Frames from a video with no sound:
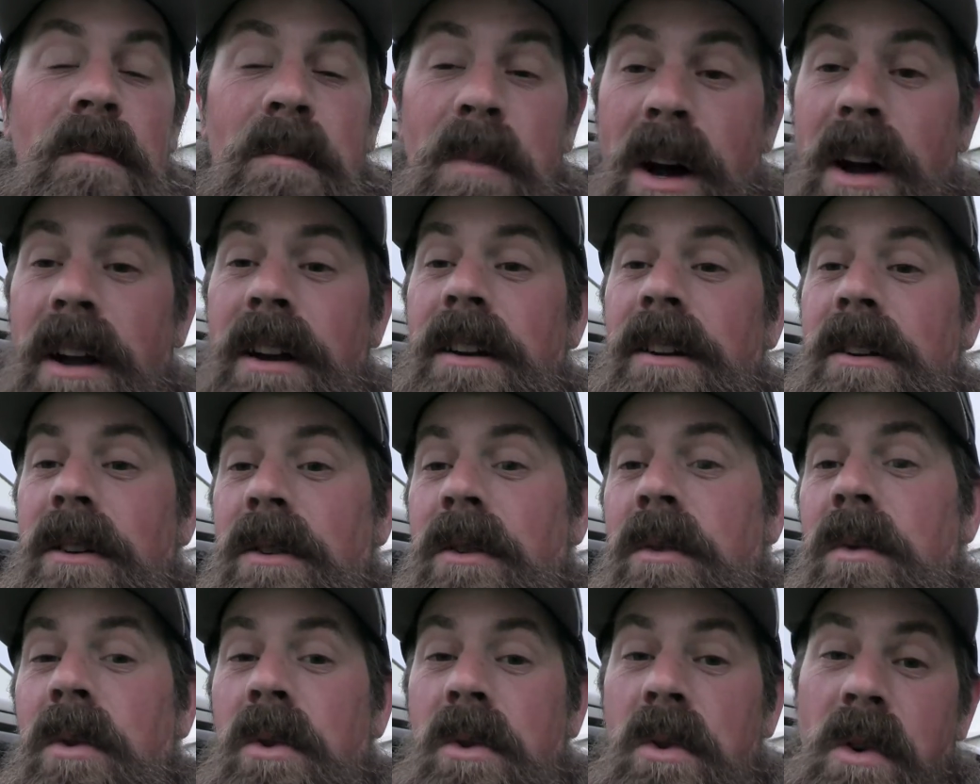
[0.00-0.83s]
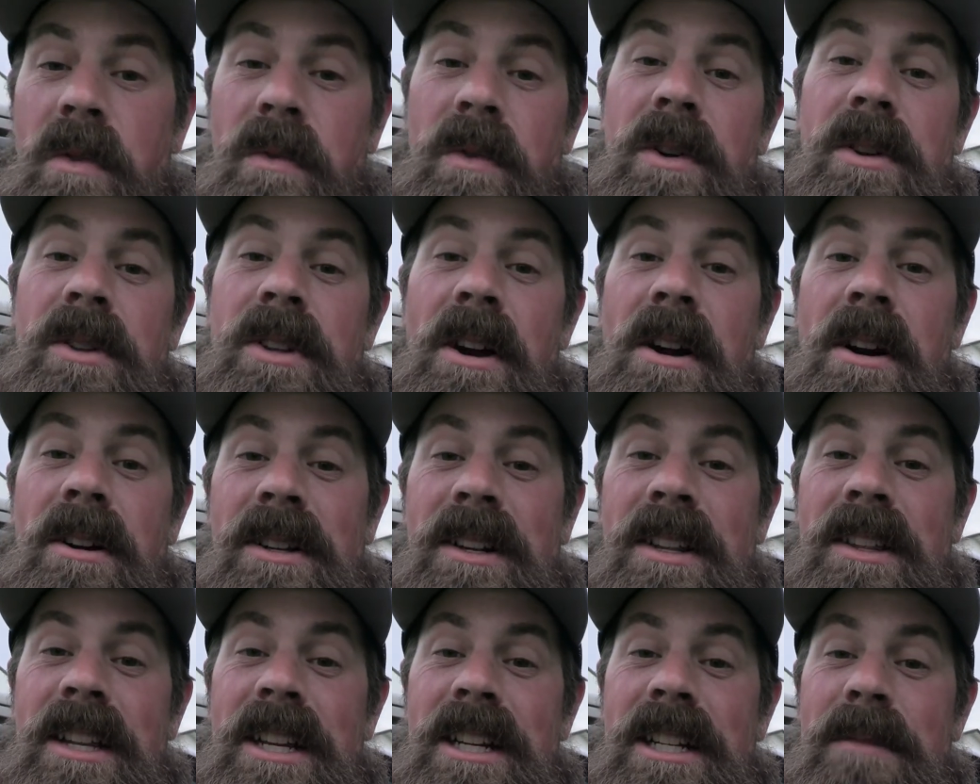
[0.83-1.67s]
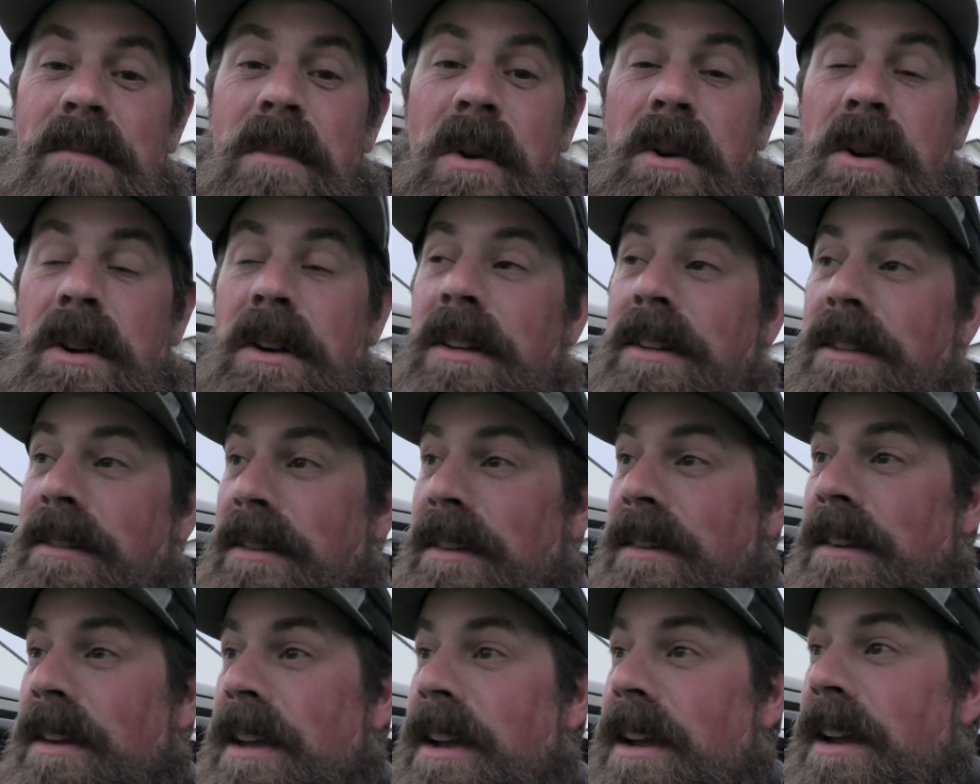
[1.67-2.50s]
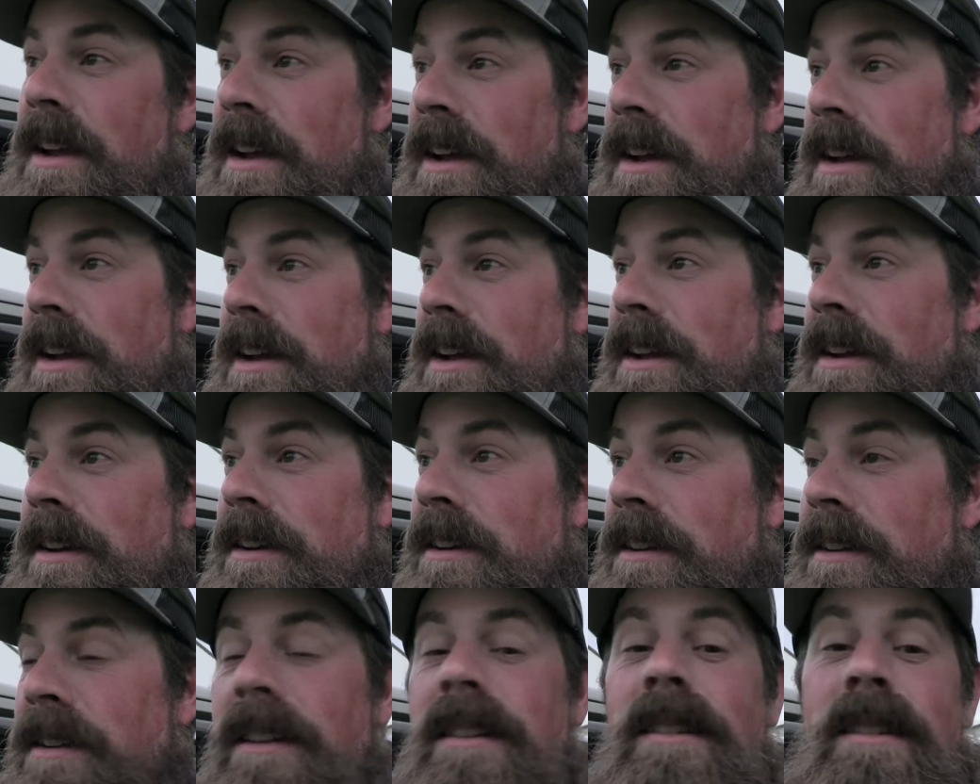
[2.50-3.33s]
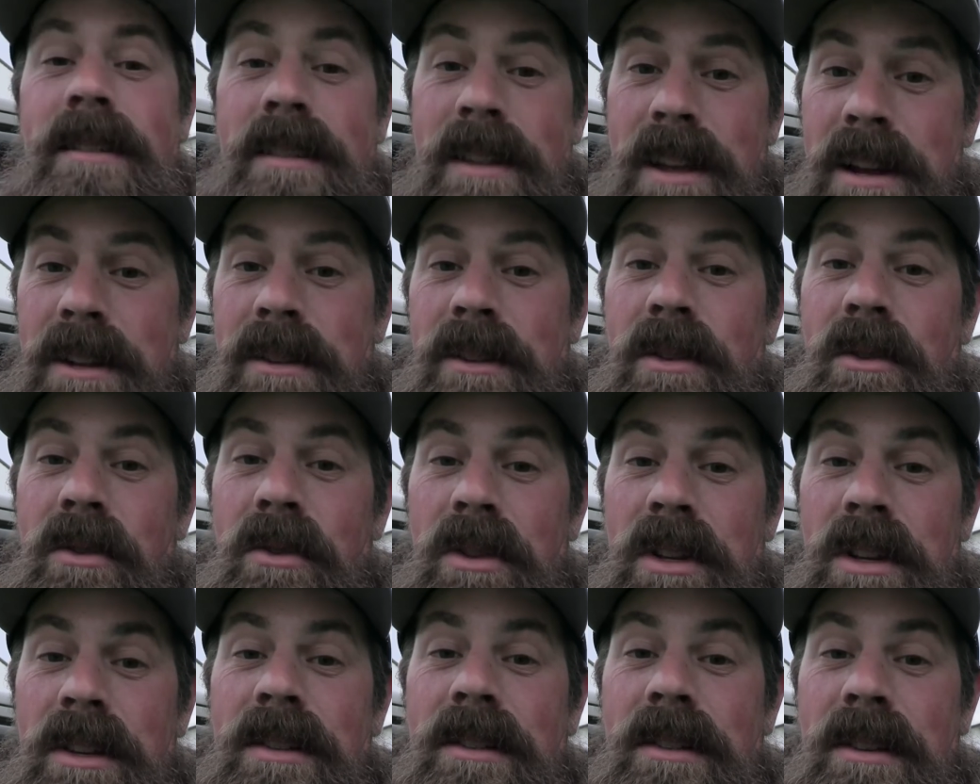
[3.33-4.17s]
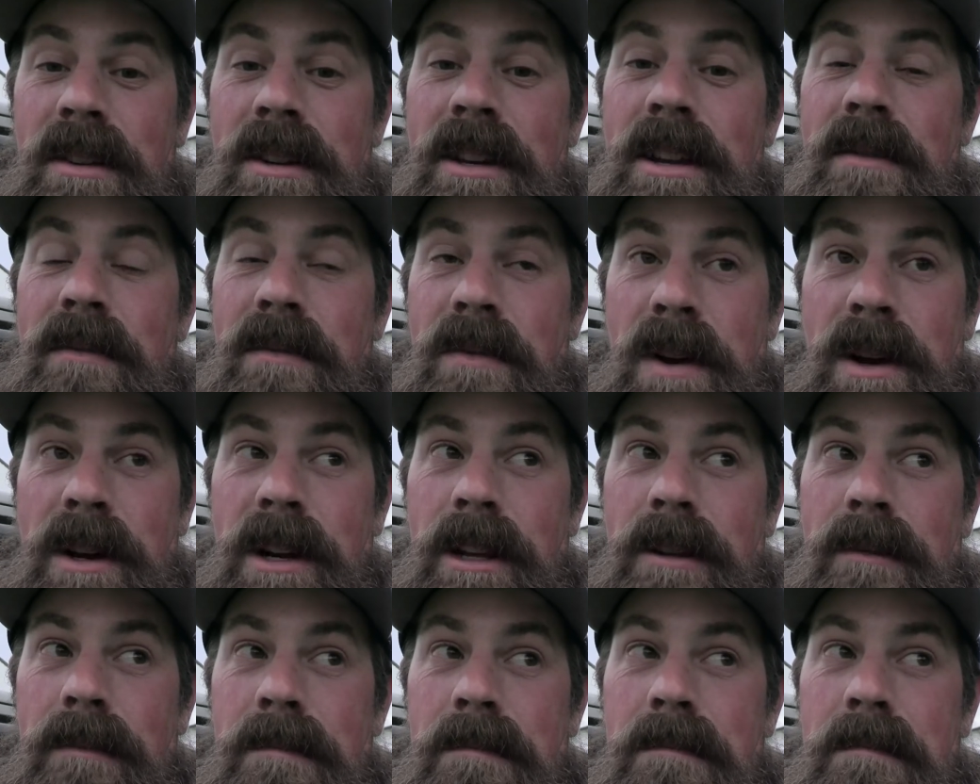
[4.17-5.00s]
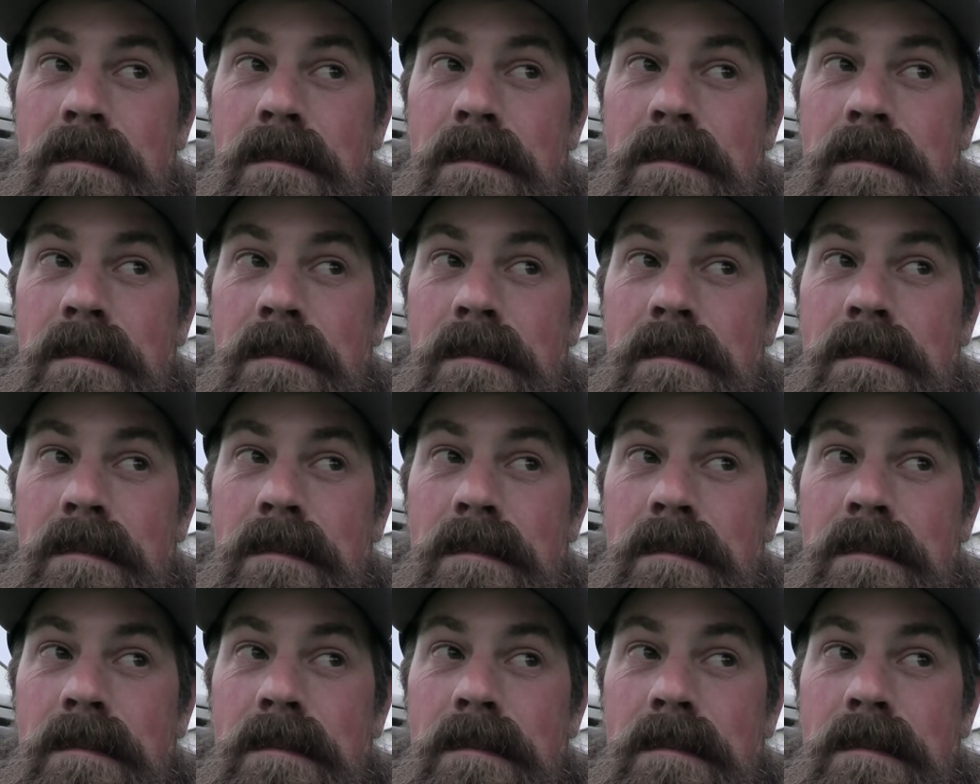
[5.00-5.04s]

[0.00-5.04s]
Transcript: But we'll go over and talk to these boys and stay tuned. This could get funny.